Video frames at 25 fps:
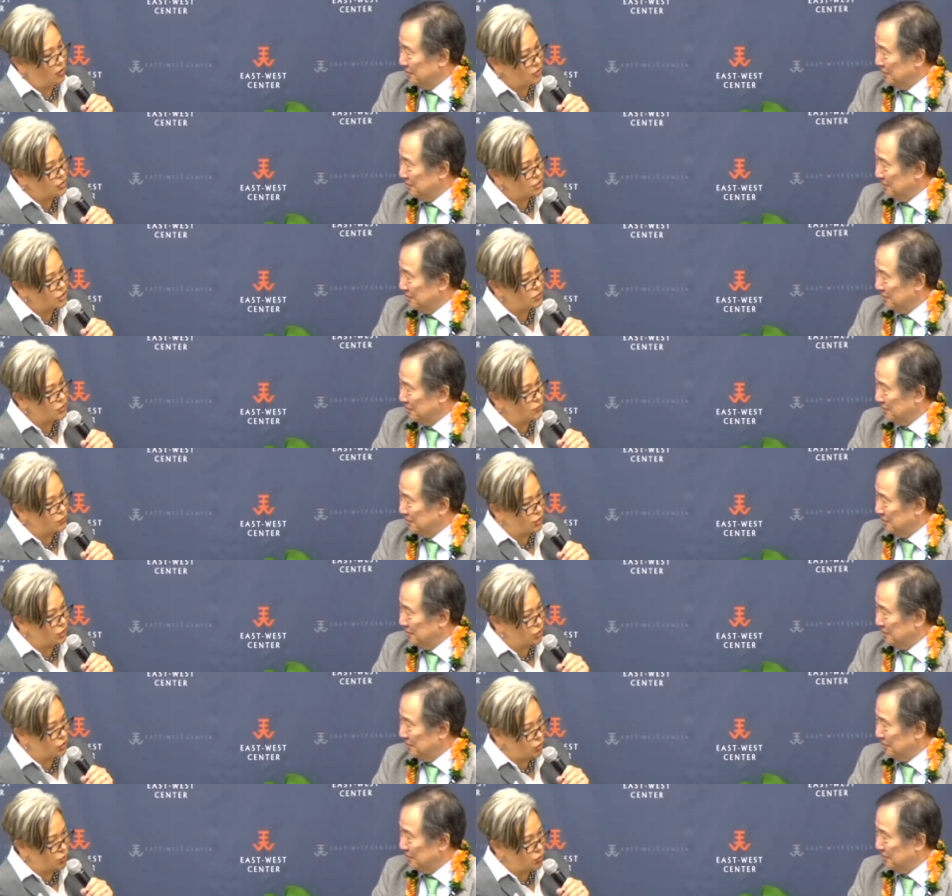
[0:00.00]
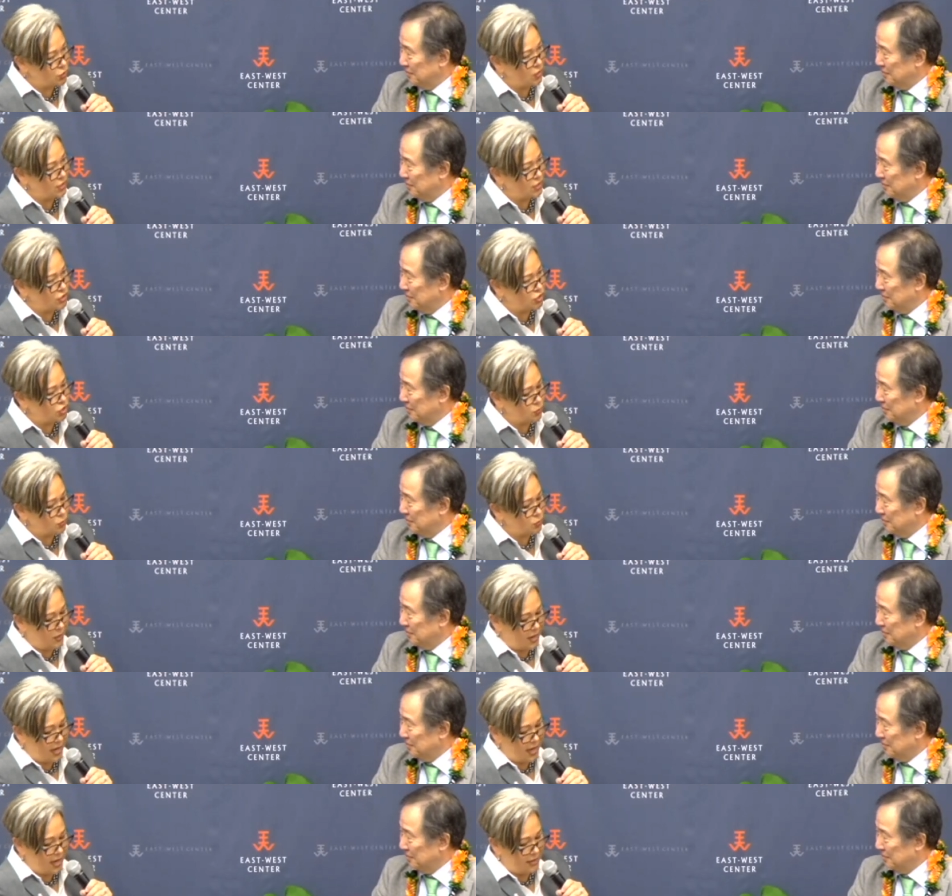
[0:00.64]
Speaker 1: also in the US
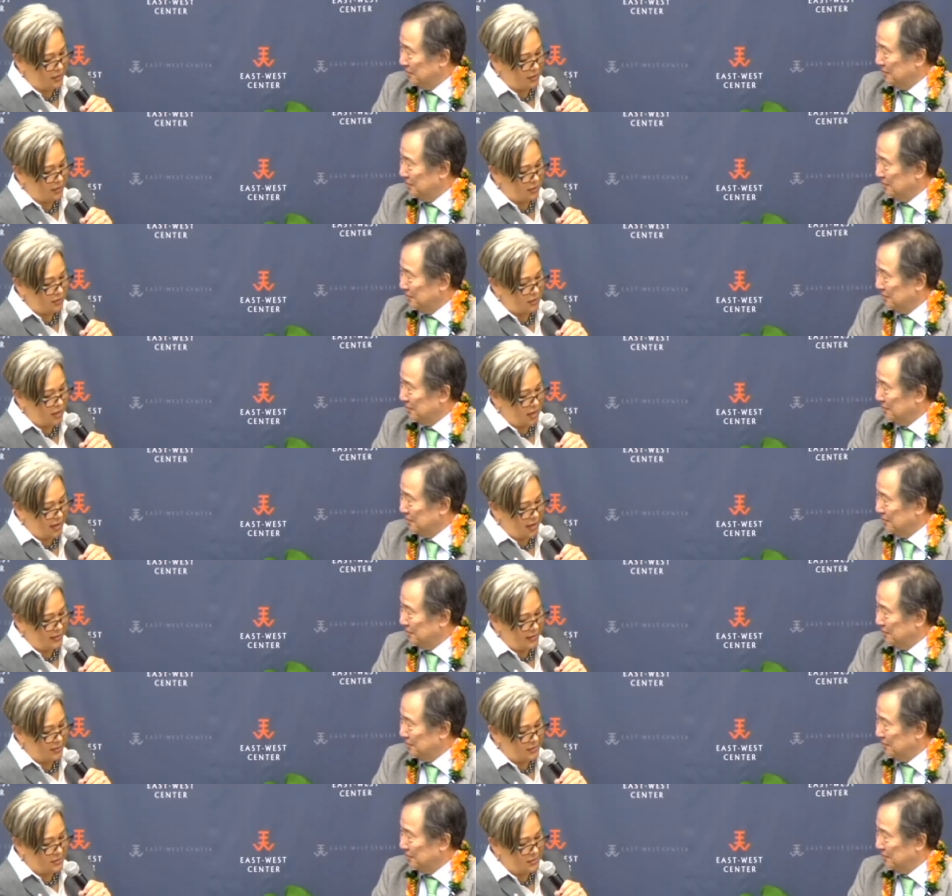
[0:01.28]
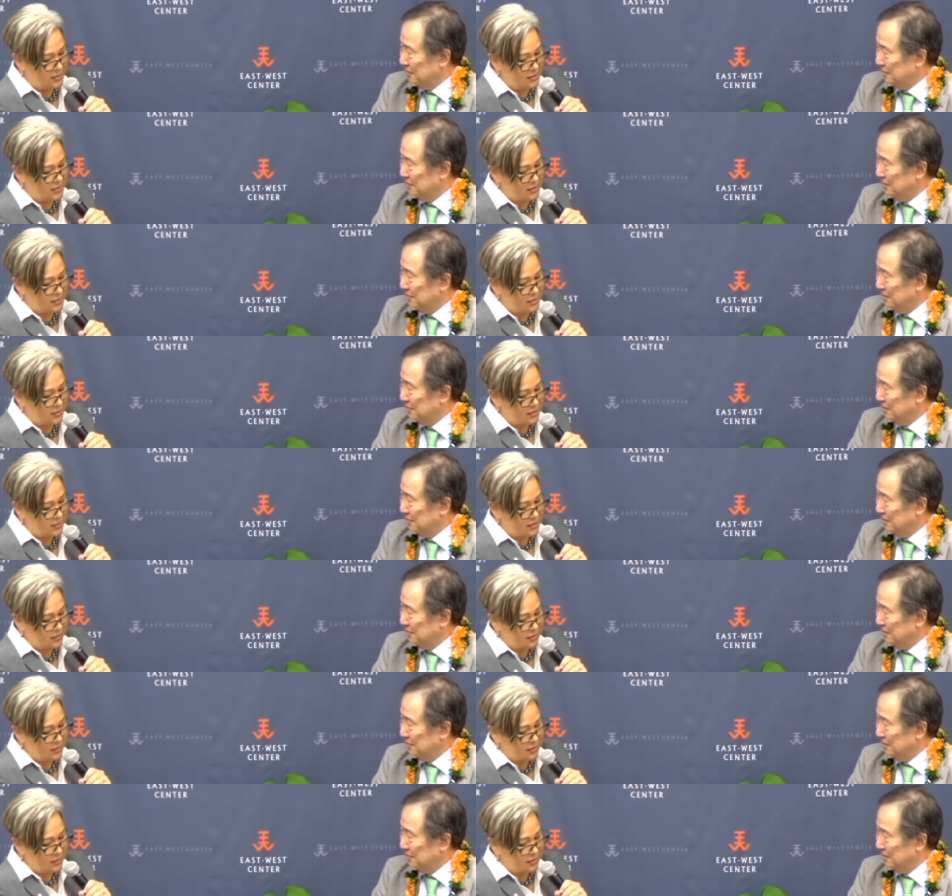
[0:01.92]
Japan alliance,